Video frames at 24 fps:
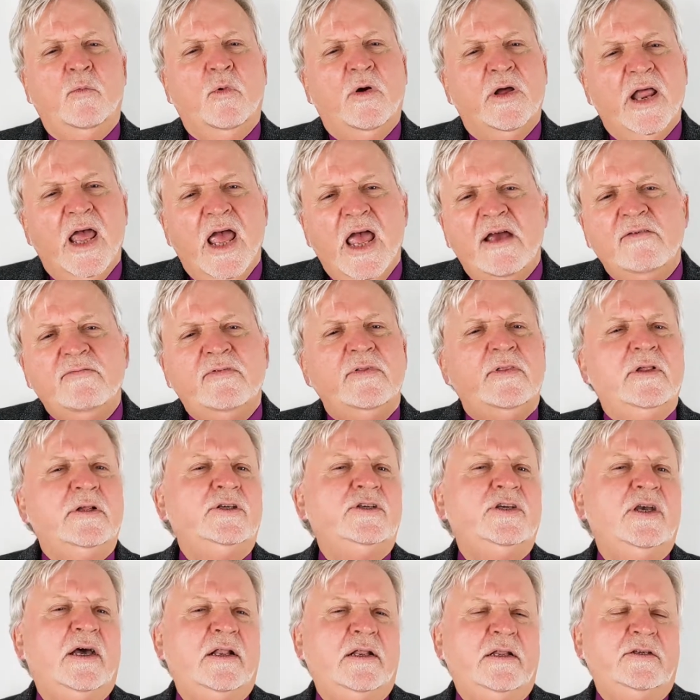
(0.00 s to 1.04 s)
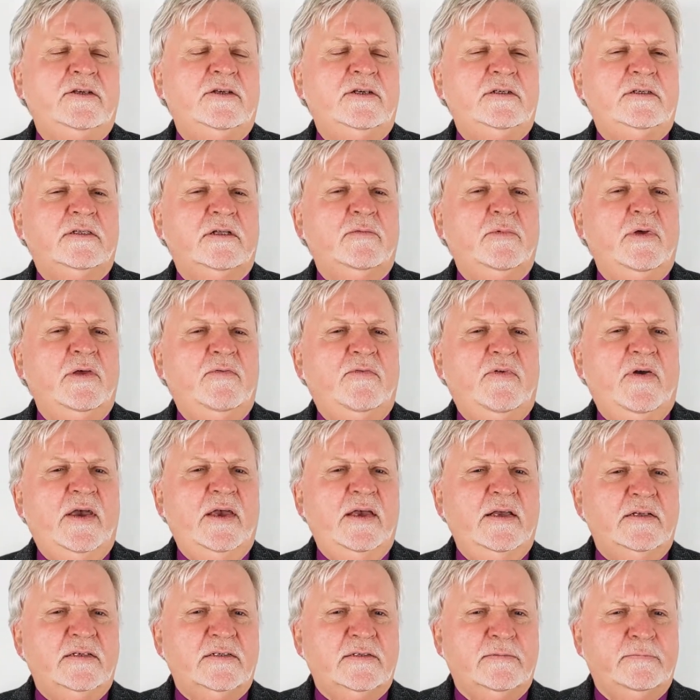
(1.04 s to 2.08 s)
whatever the challenges that we
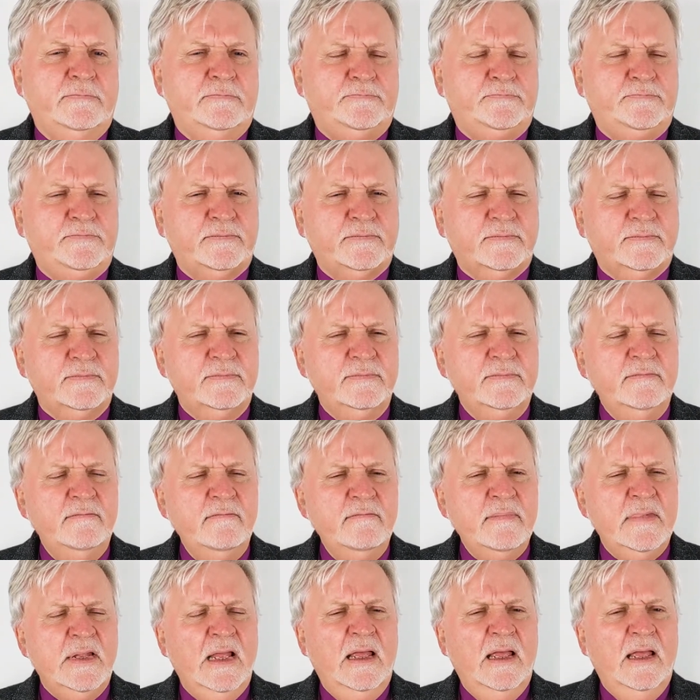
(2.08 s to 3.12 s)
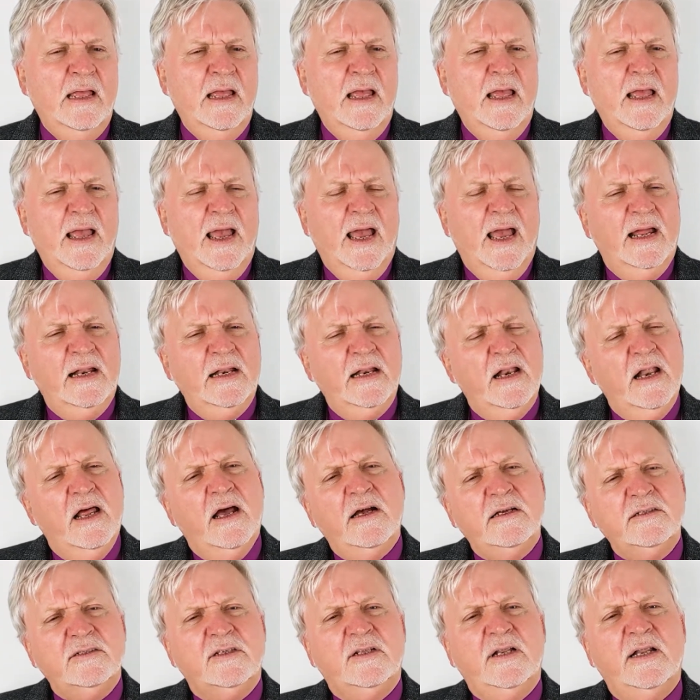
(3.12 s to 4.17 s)
face. And
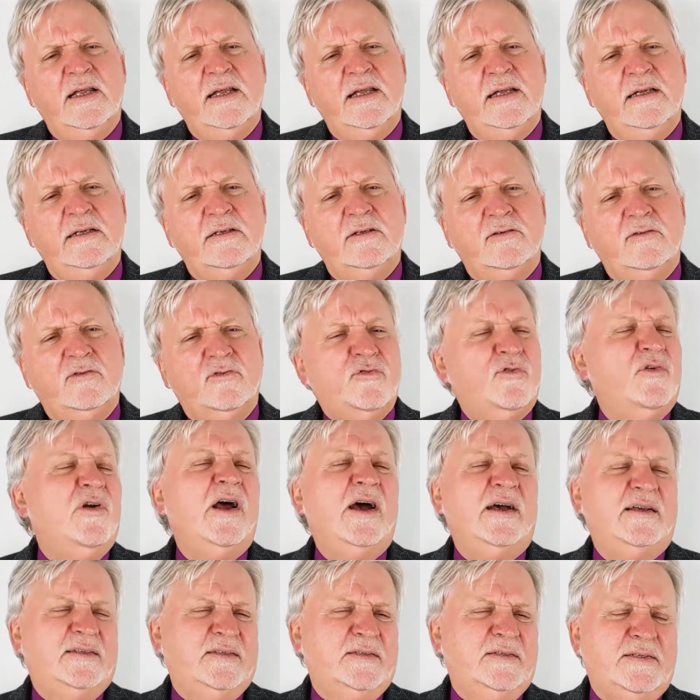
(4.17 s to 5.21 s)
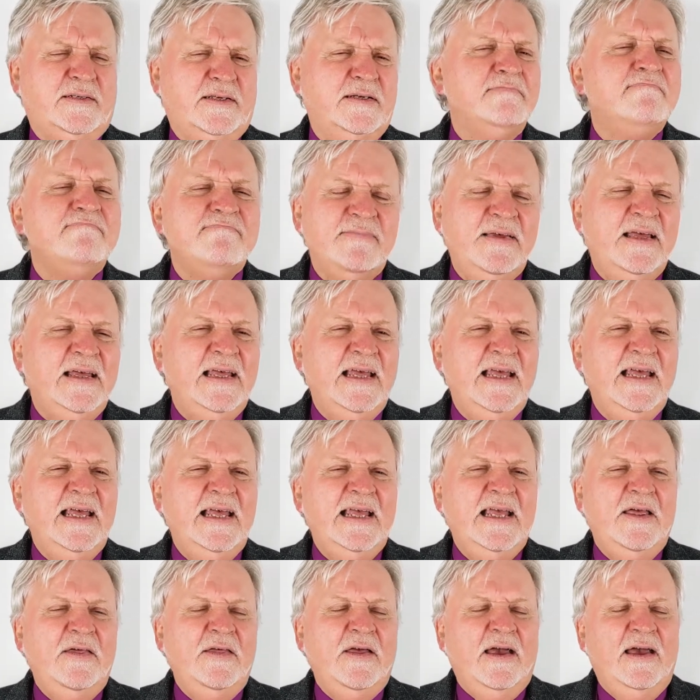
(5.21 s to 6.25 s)
lastly, trust.
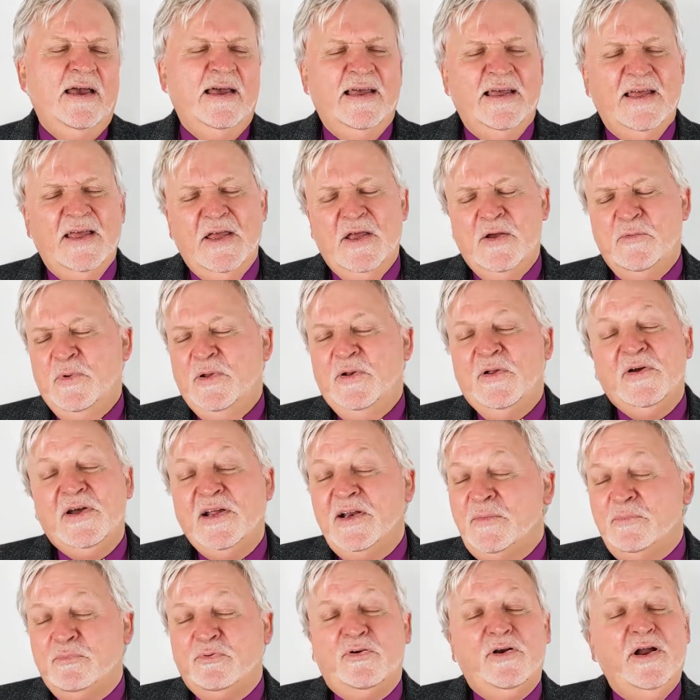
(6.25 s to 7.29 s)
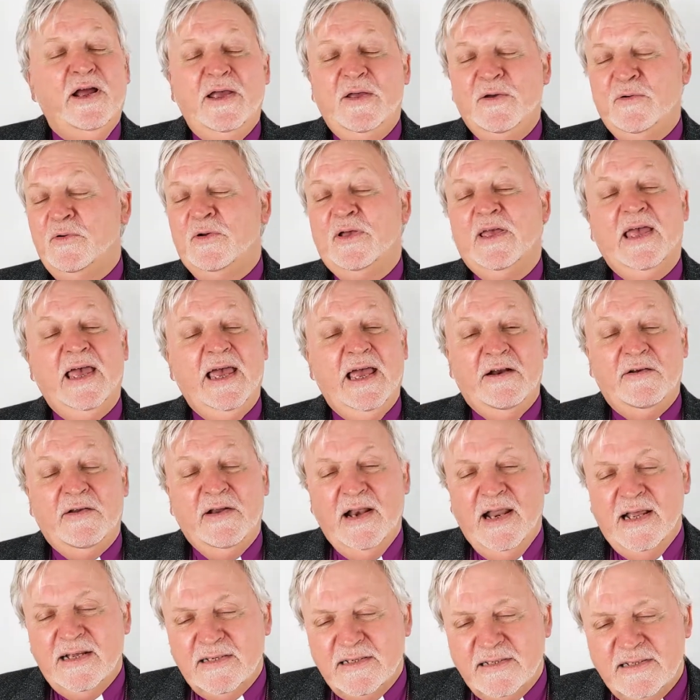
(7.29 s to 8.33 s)
We're not going to pray or care
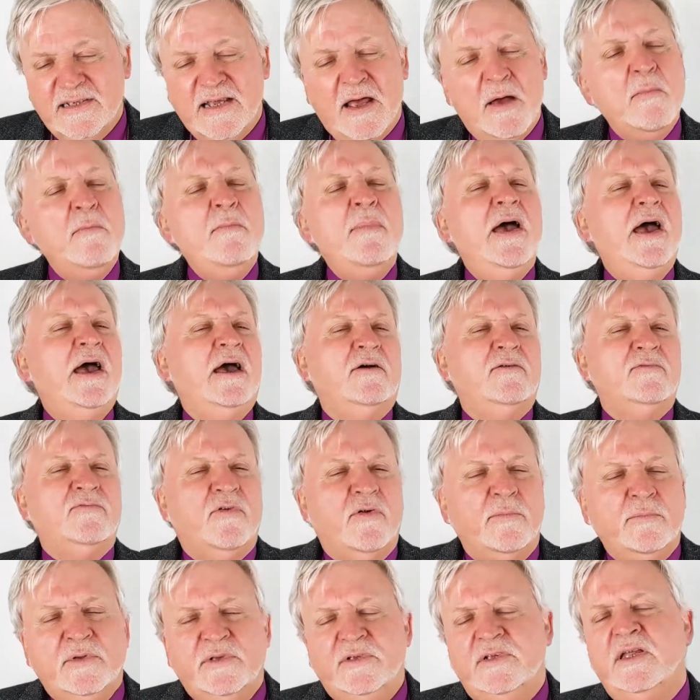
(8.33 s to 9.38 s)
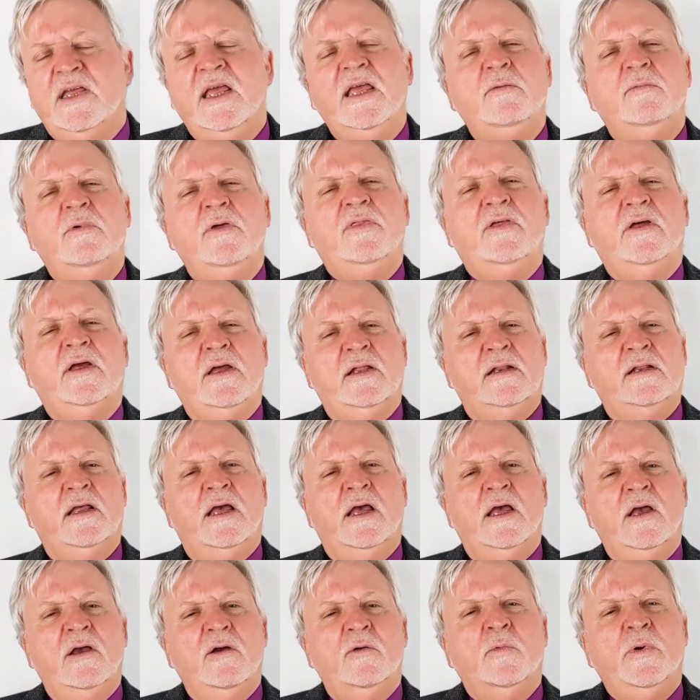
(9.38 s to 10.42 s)
unless somehow from deep within
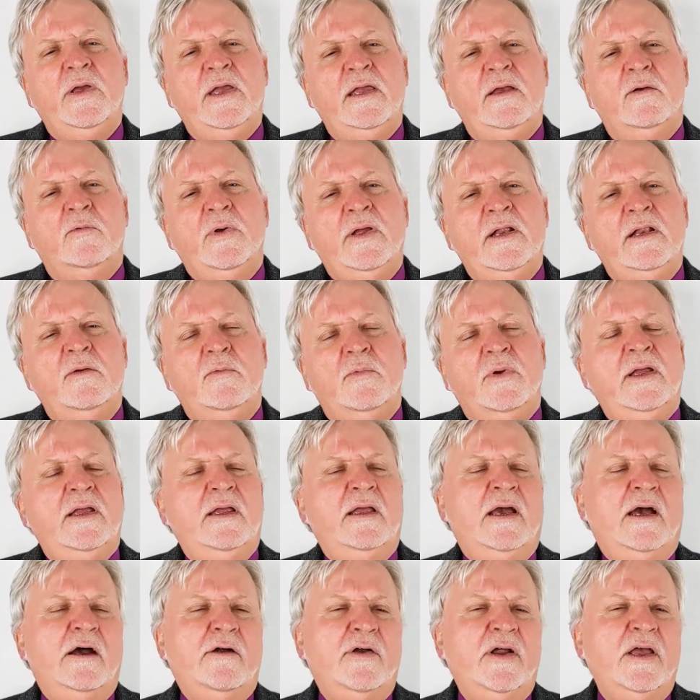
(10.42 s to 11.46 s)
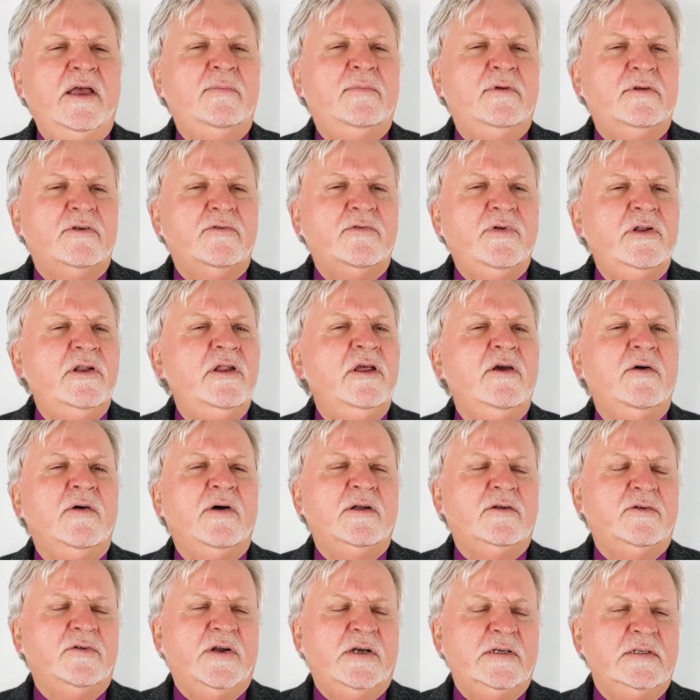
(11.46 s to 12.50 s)
we are able to renew
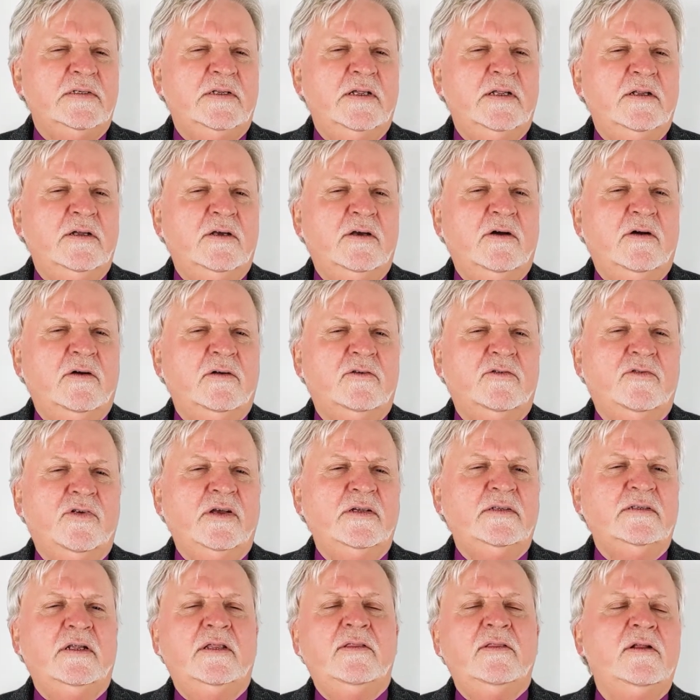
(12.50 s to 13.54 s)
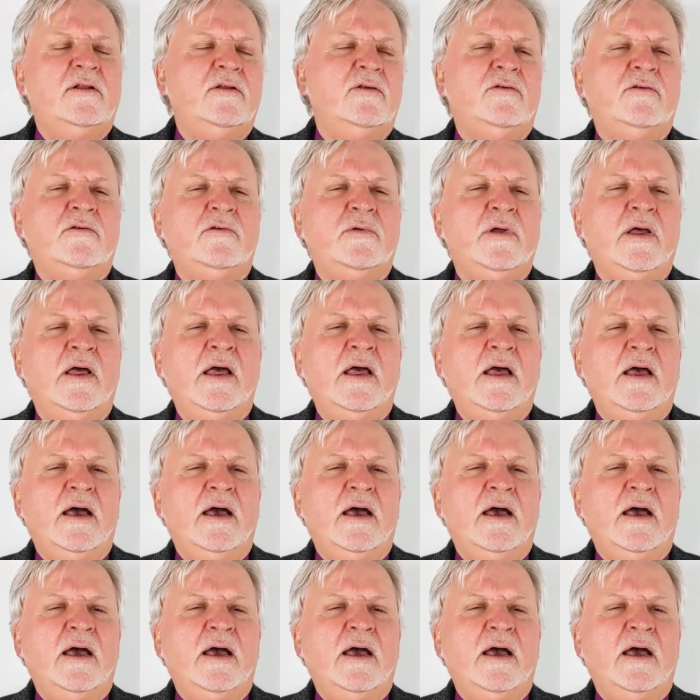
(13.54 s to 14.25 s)
our trust in God. Trust in the Lord